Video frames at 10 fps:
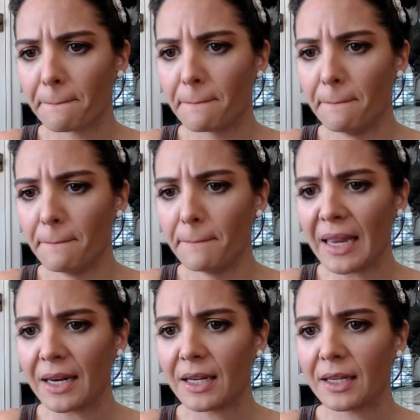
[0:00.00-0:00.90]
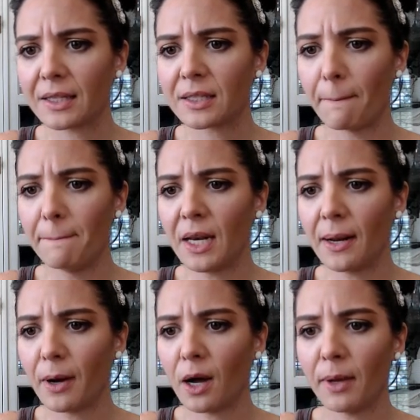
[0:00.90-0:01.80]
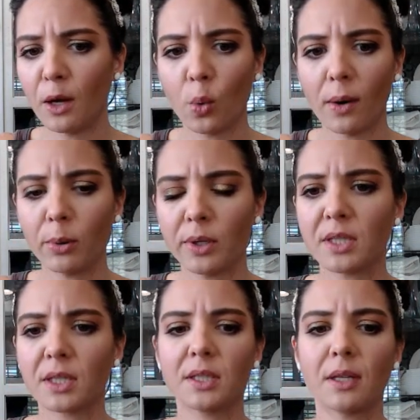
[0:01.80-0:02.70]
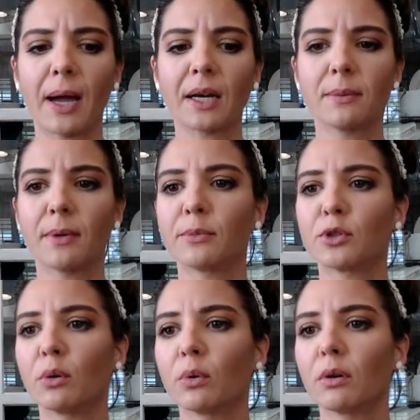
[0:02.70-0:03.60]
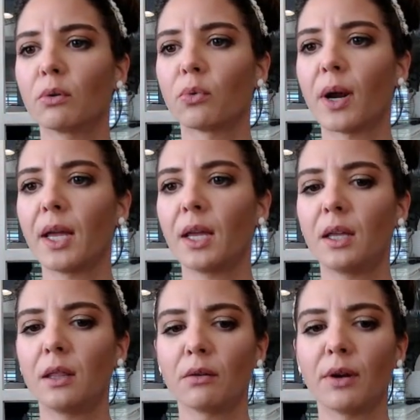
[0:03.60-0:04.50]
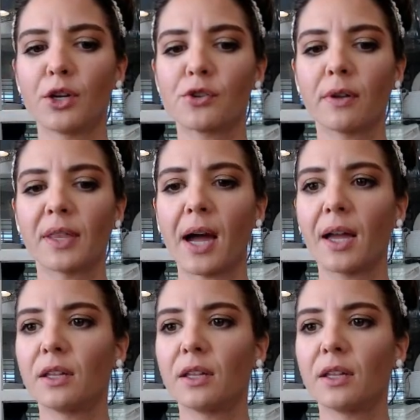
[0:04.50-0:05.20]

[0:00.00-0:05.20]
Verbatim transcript: maintenance minimum and 1.6 is the maximum. So we're right in the range for that. And